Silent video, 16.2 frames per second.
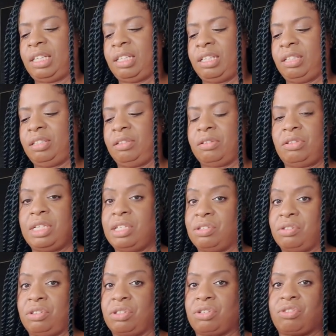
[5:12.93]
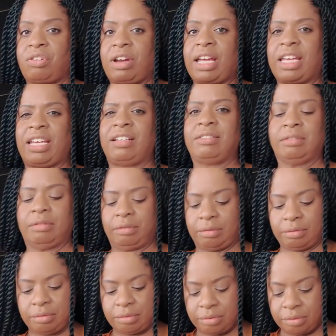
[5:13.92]
You can literally just drag it.
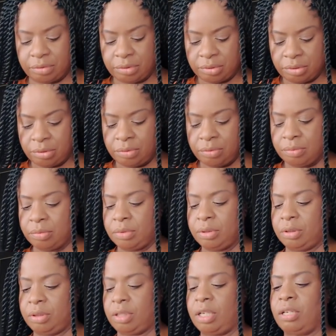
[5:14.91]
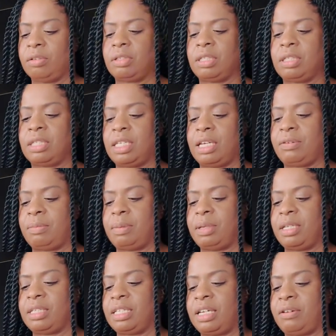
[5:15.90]
You hold it, tear a
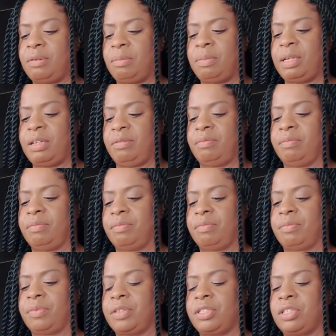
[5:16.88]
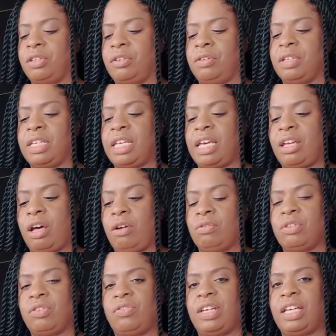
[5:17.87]
bit, so you can get
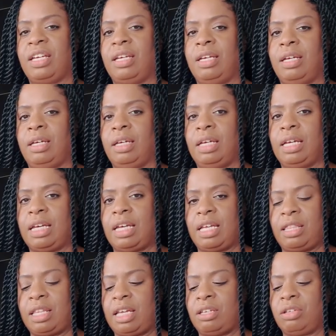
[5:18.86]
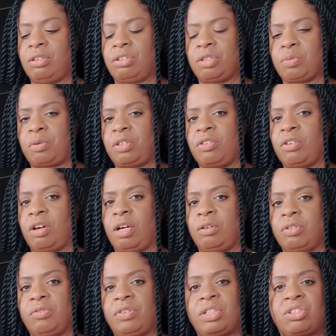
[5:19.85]
hold of it. And then just when you got
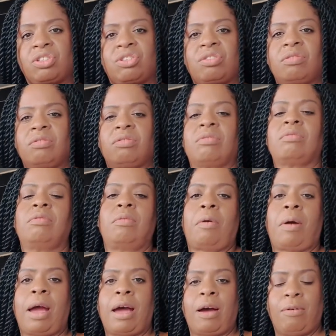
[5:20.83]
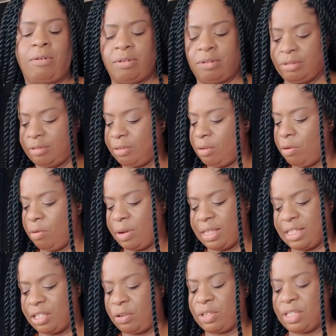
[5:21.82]
hold of it, just, wow. Oh,
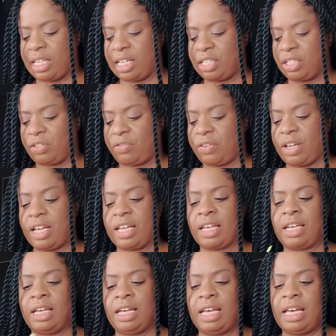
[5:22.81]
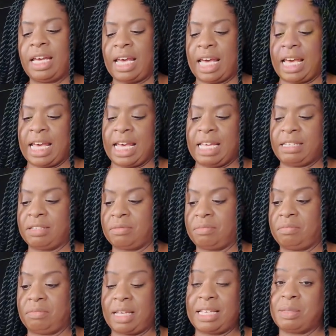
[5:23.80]
it's so satisfying.
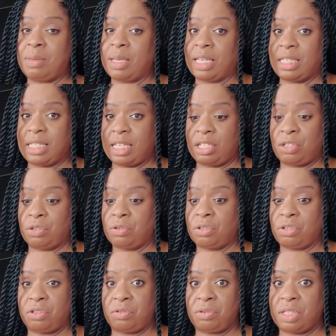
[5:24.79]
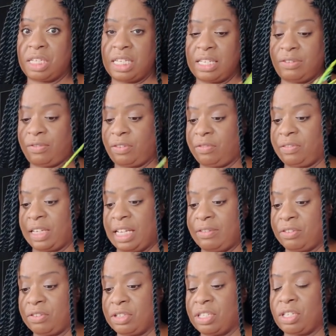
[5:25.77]
And as Meghan said, you could use these for
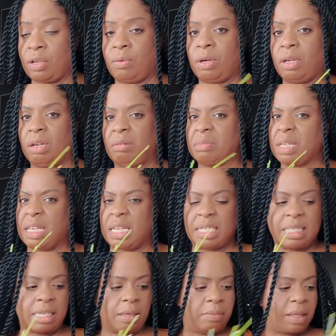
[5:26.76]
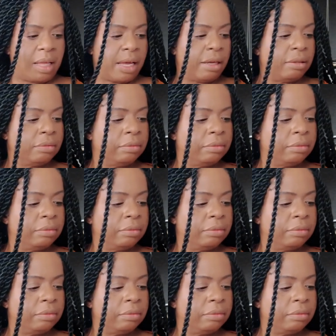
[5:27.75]
flavour and so on. I'm going to skip that.